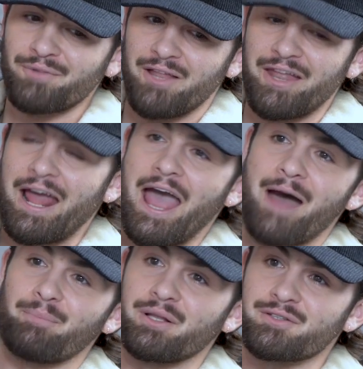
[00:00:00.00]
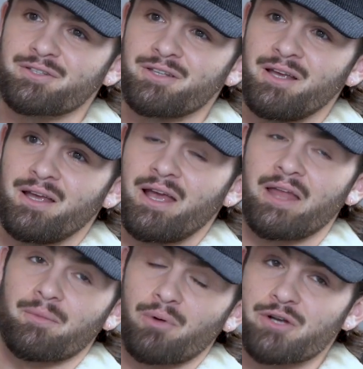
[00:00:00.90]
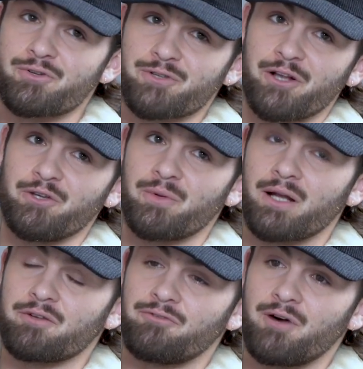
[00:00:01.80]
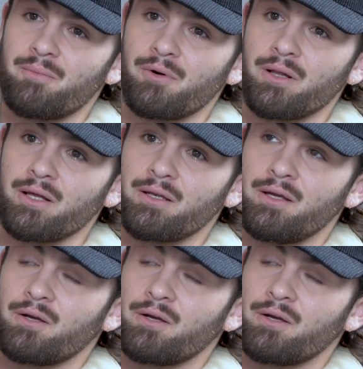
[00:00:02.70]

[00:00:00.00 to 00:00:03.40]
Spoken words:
and then it happens. And the pressure's on you not to fumble it.